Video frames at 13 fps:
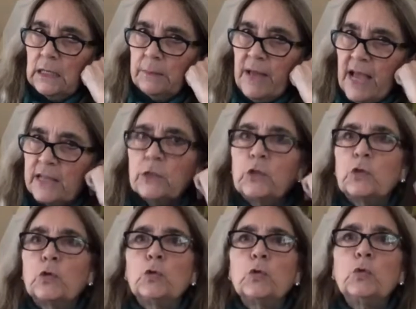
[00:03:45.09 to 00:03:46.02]
as
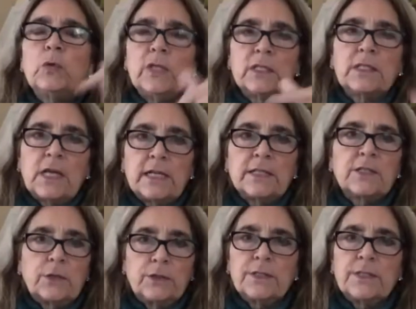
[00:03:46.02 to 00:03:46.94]
soon as I
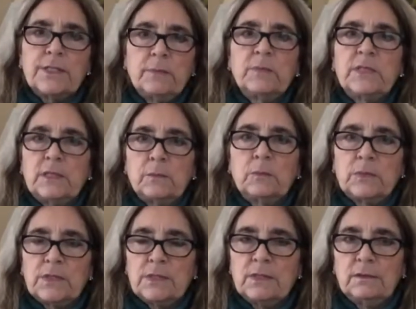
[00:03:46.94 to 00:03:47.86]
started
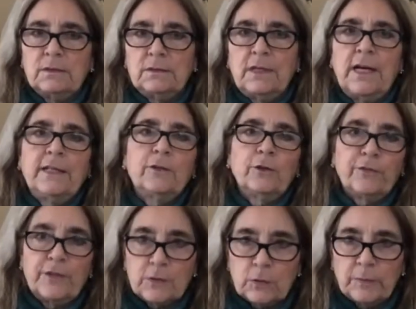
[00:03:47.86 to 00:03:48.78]
symptoms, I don't know if
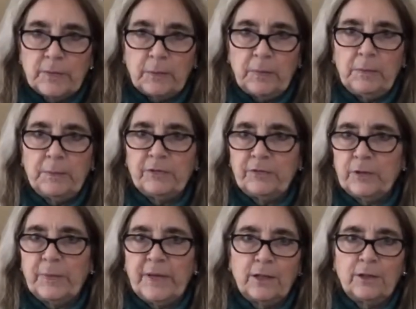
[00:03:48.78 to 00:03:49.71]
this will make people feel
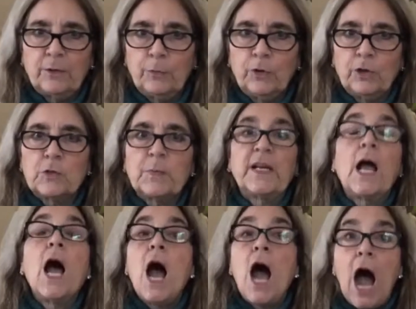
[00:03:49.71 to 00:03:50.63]
better or worse, but
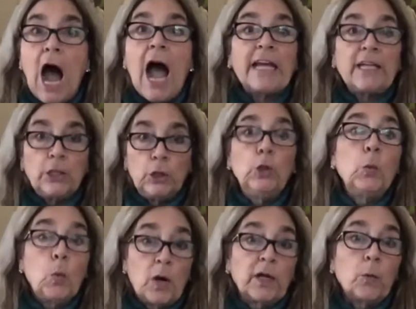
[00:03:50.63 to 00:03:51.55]
I knew
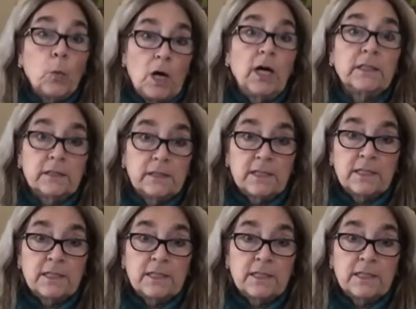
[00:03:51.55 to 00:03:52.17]
what it was.